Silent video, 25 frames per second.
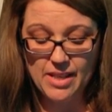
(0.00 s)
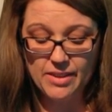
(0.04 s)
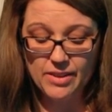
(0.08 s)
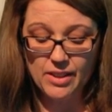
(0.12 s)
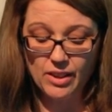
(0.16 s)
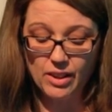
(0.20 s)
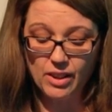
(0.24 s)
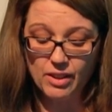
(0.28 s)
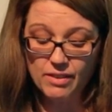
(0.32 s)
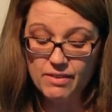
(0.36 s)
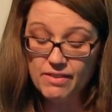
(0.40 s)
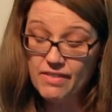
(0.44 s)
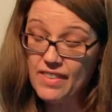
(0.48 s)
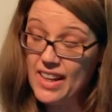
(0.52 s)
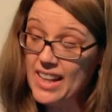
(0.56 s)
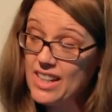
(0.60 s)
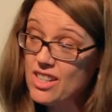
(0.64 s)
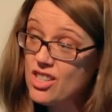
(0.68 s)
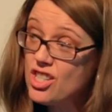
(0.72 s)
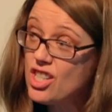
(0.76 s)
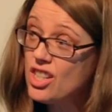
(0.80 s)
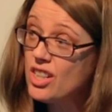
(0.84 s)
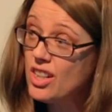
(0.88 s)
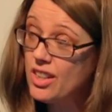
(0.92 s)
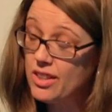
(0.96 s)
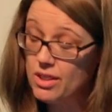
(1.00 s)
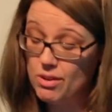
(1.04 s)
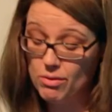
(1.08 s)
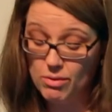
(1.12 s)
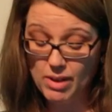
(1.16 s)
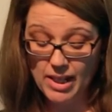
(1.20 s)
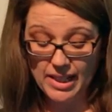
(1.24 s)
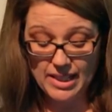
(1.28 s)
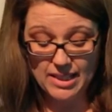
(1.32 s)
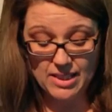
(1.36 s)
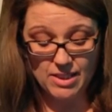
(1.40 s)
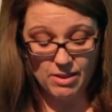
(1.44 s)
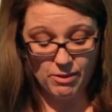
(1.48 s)
The Convention on the
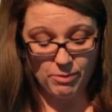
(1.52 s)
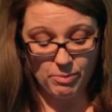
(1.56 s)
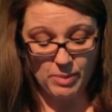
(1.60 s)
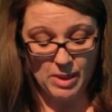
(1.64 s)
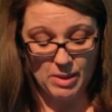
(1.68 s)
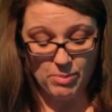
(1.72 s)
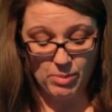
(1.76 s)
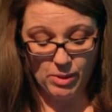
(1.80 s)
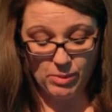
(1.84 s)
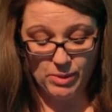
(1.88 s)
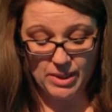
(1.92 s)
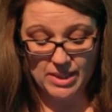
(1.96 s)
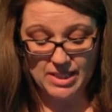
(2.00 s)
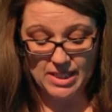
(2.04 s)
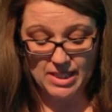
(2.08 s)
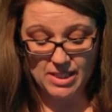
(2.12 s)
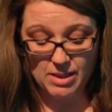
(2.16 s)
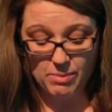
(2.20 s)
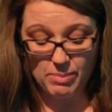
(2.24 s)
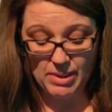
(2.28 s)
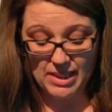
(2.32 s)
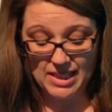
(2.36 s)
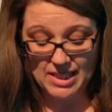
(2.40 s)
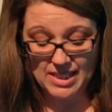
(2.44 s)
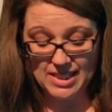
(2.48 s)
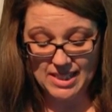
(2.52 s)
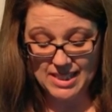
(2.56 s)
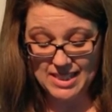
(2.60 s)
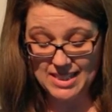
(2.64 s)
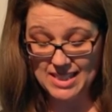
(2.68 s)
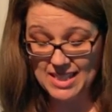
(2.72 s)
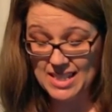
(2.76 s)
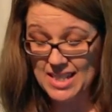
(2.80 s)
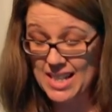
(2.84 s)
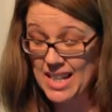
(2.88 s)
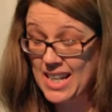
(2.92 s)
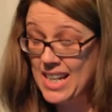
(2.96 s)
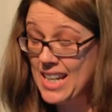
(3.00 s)
Rights of People with
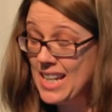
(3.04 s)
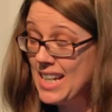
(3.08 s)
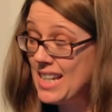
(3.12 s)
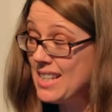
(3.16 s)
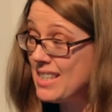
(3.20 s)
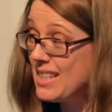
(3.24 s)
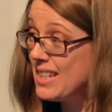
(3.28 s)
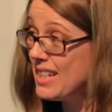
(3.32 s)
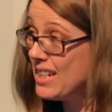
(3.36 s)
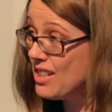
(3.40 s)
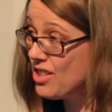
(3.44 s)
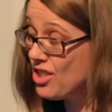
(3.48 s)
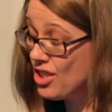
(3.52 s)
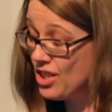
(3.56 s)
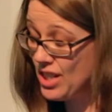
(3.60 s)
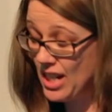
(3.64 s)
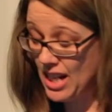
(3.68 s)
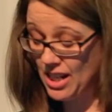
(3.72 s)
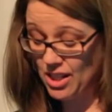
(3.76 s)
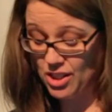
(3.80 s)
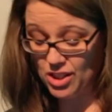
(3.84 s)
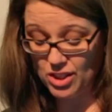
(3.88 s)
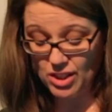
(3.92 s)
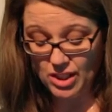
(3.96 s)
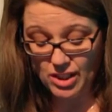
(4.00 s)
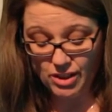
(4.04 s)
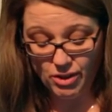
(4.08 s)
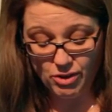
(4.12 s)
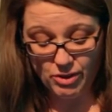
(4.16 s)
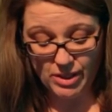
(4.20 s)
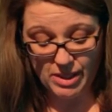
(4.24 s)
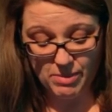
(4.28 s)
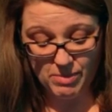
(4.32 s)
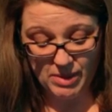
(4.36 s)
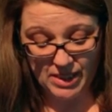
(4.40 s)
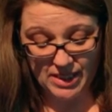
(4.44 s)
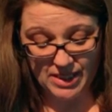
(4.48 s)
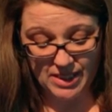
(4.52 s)
Disabilities is an international
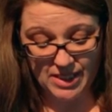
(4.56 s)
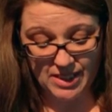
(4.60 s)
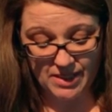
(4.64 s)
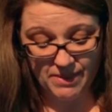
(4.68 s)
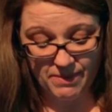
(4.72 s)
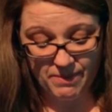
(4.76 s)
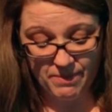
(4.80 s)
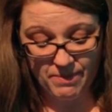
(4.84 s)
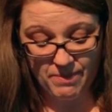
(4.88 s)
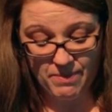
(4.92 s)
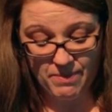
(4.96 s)
agreement.